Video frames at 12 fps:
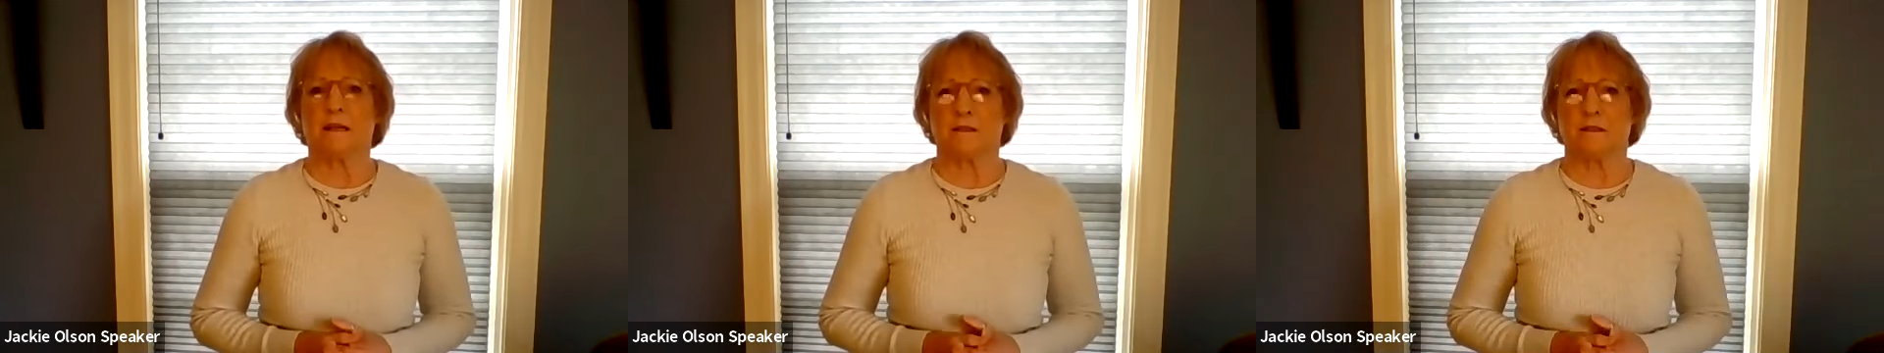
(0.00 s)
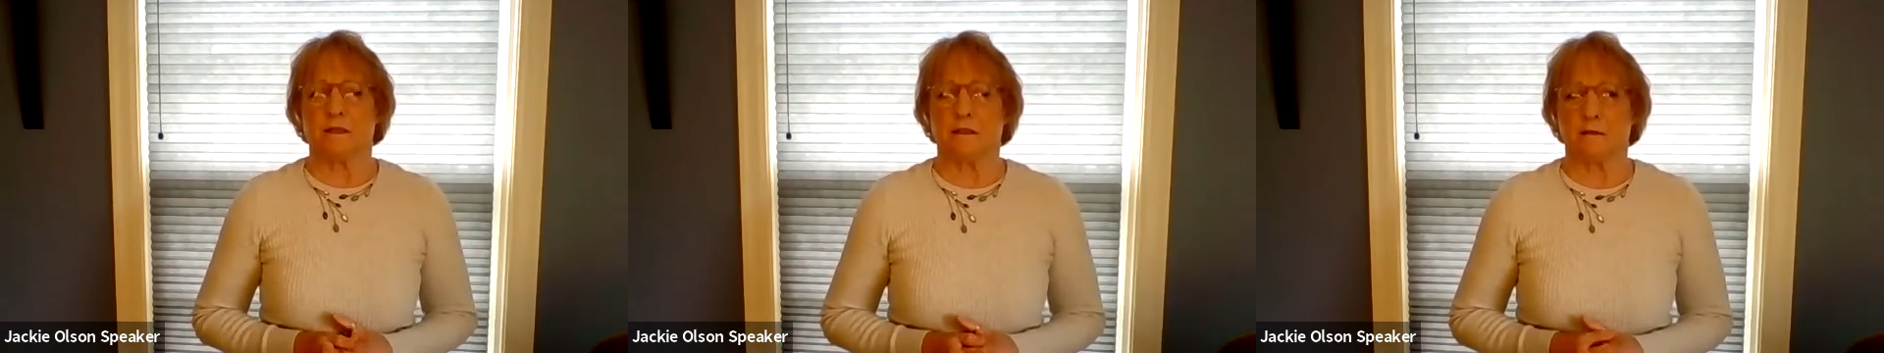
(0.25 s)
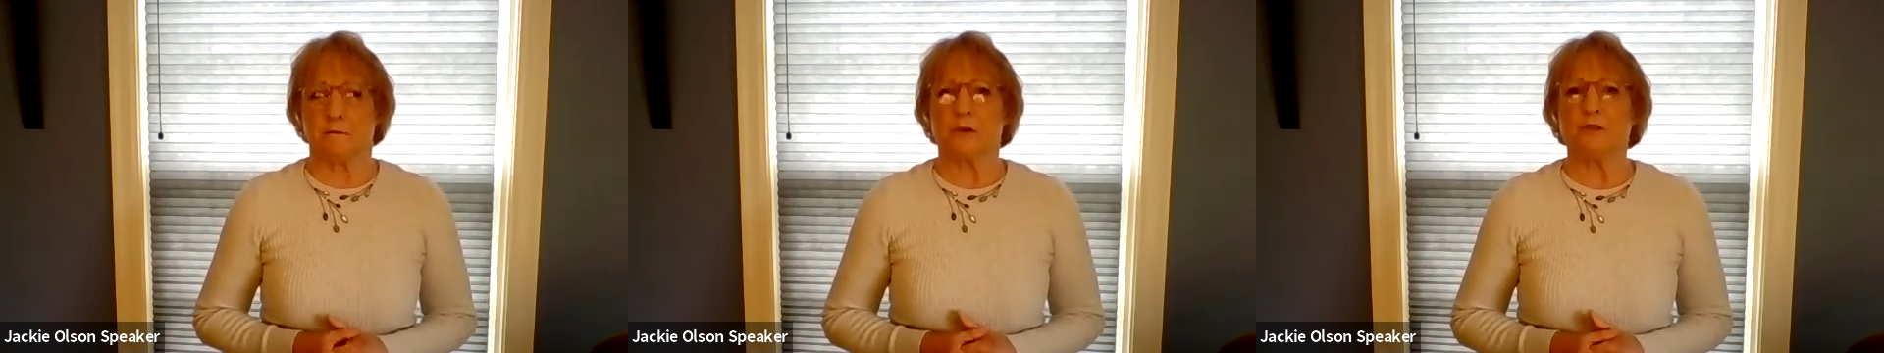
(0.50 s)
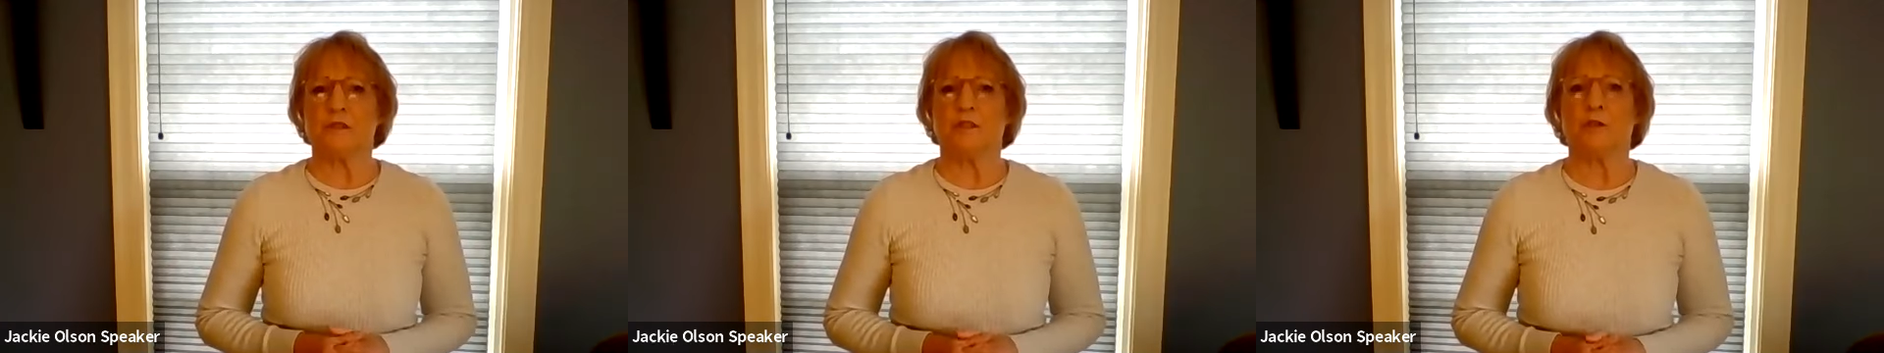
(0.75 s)
as the
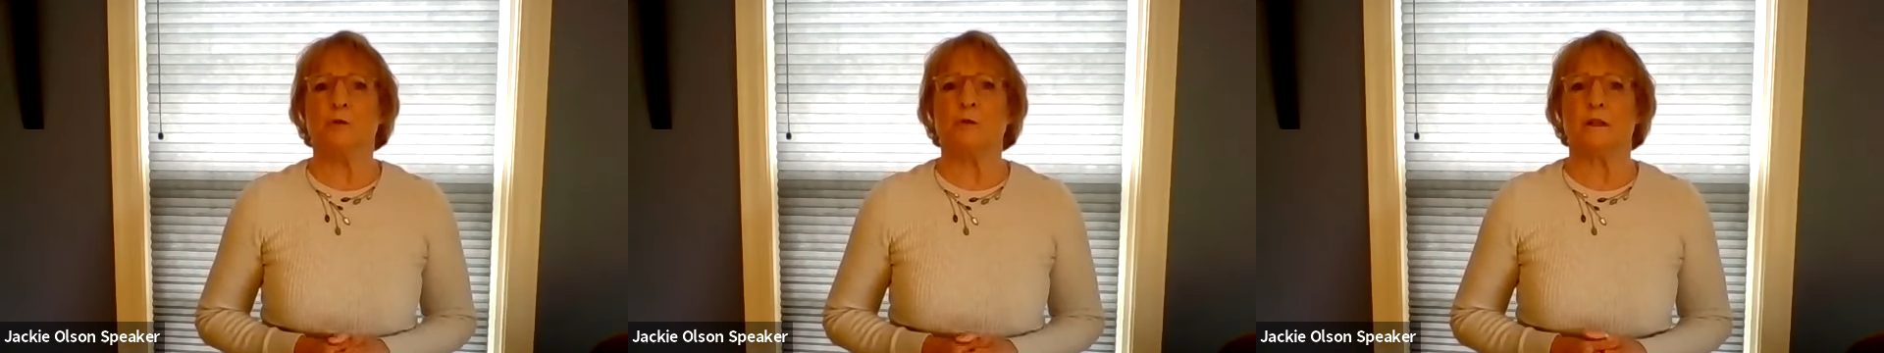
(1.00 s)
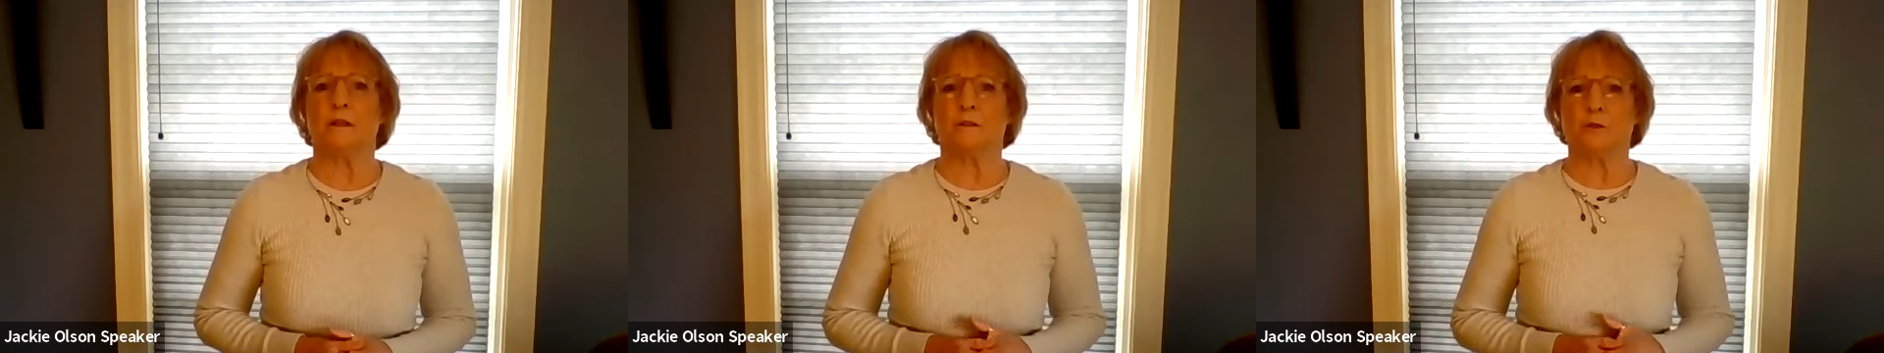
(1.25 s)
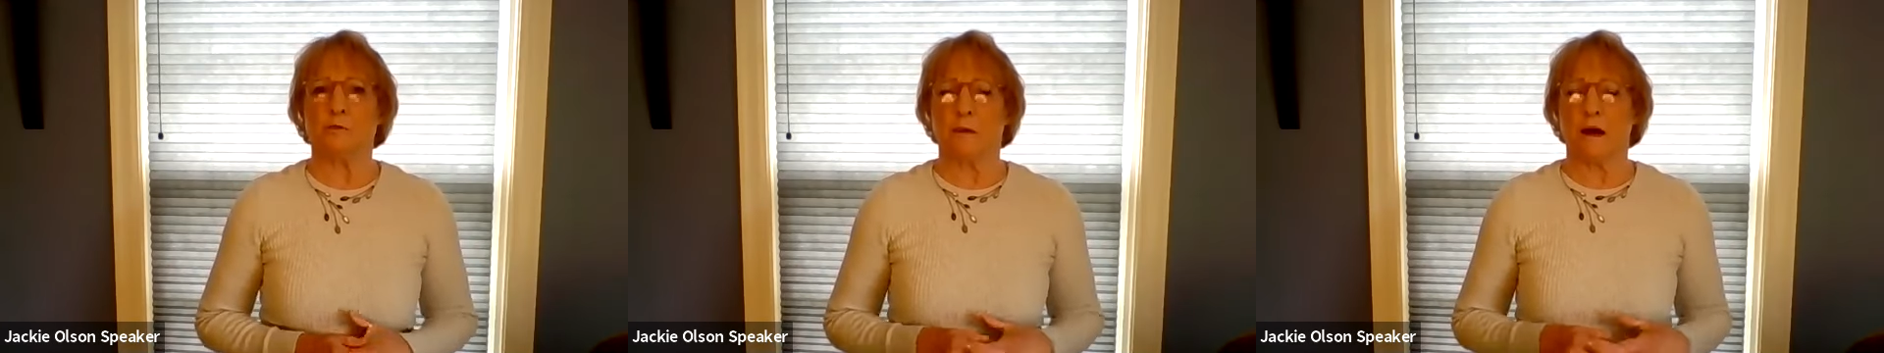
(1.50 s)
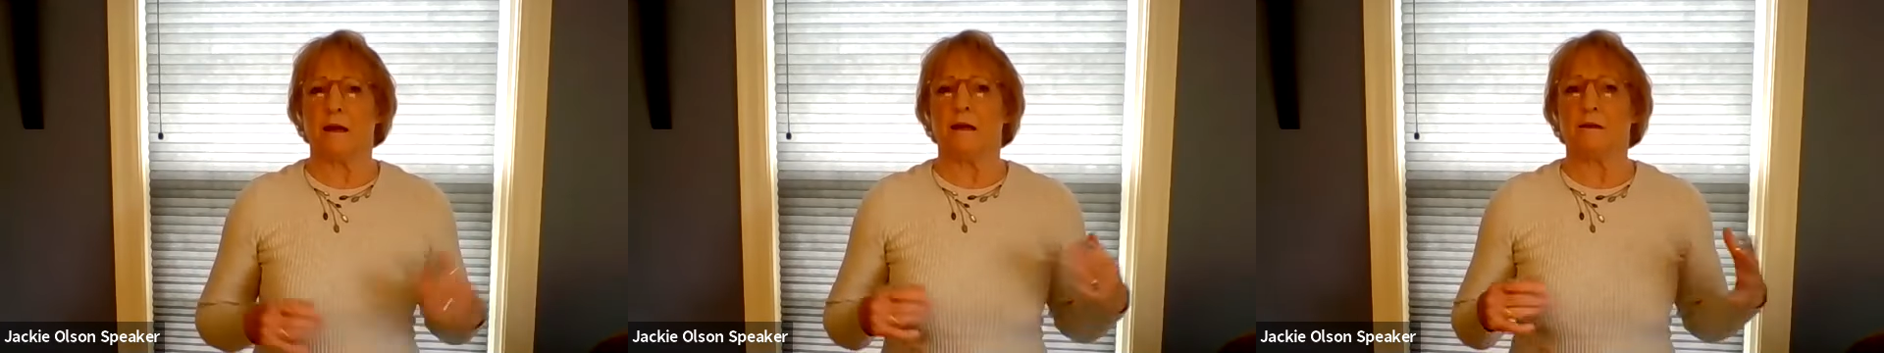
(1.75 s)
person who would do
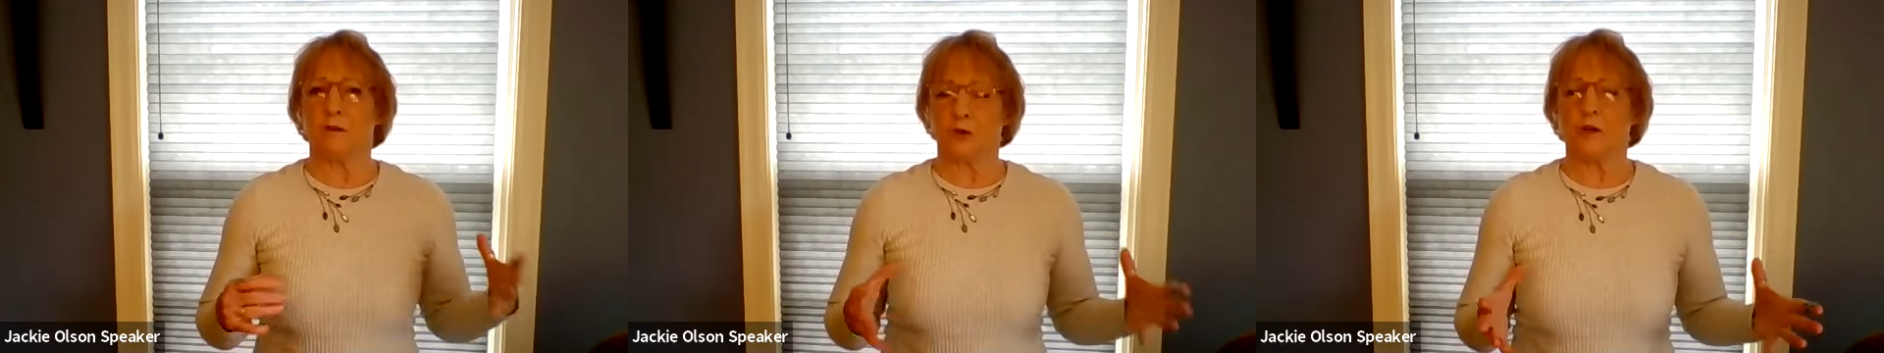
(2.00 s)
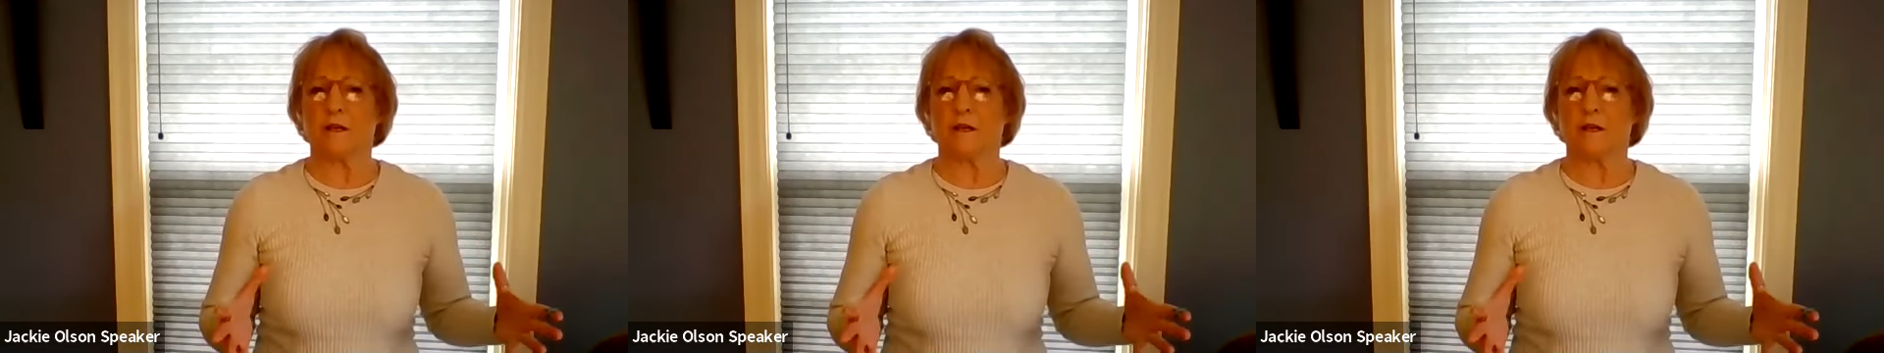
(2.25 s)
my